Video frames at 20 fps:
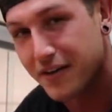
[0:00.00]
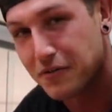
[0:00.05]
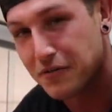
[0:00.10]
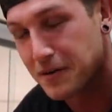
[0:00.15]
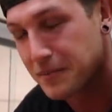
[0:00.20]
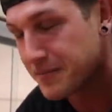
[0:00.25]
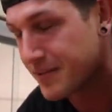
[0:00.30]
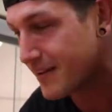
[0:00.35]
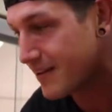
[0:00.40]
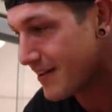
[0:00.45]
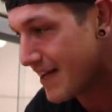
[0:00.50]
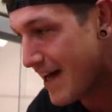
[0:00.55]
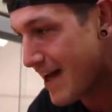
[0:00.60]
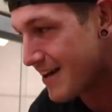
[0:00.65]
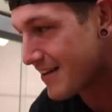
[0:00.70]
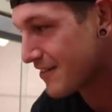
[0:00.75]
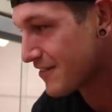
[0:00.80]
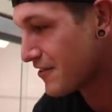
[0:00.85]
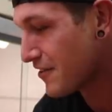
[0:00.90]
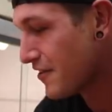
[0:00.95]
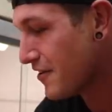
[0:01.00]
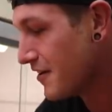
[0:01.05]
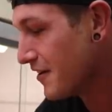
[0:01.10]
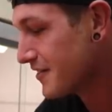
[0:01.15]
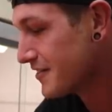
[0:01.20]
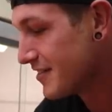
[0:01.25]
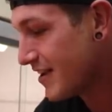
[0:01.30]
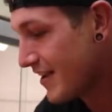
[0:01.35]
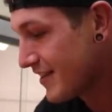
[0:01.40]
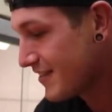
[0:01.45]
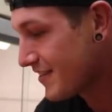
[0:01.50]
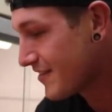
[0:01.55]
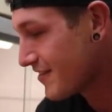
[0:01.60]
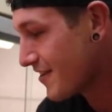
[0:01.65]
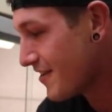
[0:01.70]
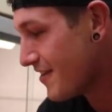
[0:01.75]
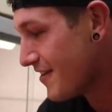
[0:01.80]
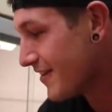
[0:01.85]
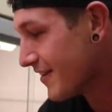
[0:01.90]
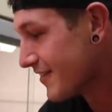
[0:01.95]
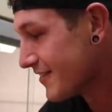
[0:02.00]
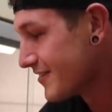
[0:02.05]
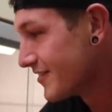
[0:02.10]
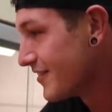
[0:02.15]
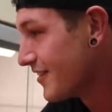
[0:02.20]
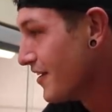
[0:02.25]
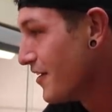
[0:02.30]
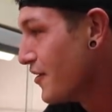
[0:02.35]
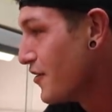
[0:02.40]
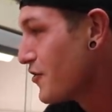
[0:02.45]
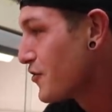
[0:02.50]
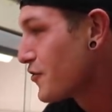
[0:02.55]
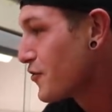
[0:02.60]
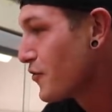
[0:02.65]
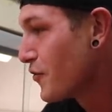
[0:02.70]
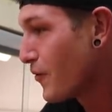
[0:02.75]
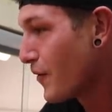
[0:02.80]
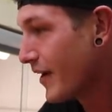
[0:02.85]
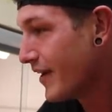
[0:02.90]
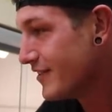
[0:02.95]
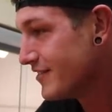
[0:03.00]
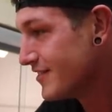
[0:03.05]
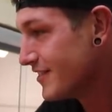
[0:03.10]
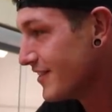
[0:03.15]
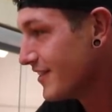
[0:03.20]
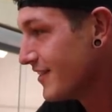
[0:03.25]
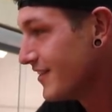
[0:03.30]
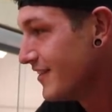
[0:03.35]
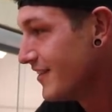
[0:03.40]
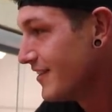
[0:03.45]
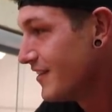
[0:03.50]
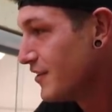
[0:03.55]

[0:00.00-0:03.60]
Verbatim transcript: It ripped it out of the tongs, hit the tongs, crazy.